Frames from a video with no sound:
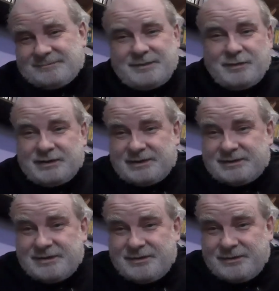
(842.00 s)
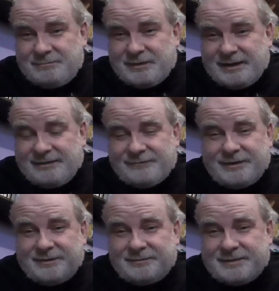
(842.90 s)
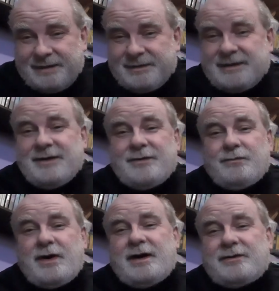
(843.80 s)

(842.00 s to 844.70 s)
which is another brilliant film. I mean, what a